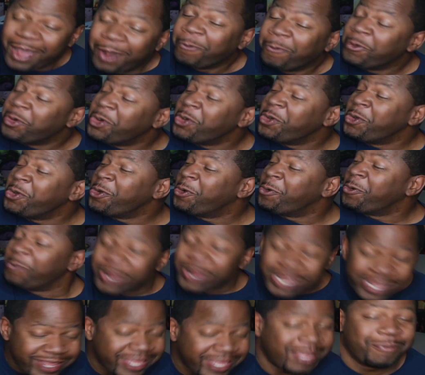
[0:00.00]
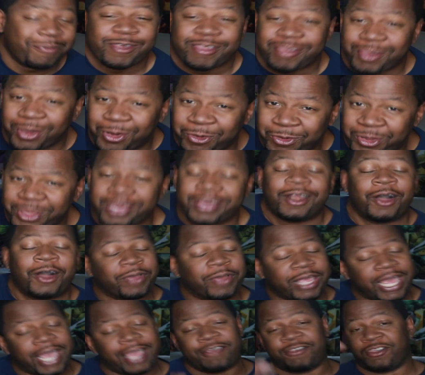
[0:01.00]
Woo wee, it was so good.
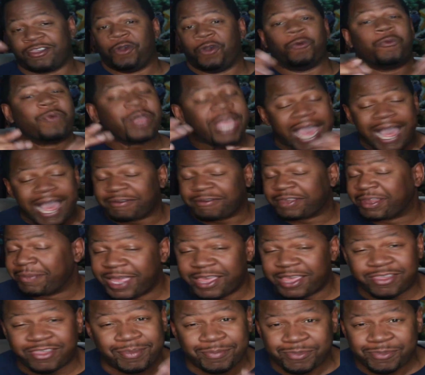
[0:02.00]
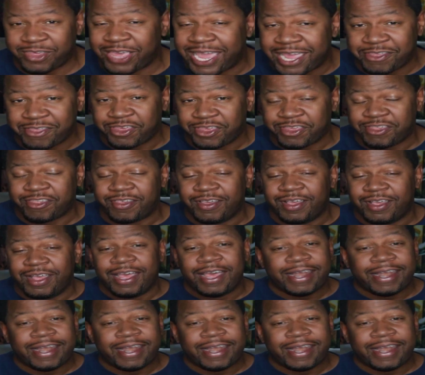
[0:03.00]
Okay, so we have to make some changes.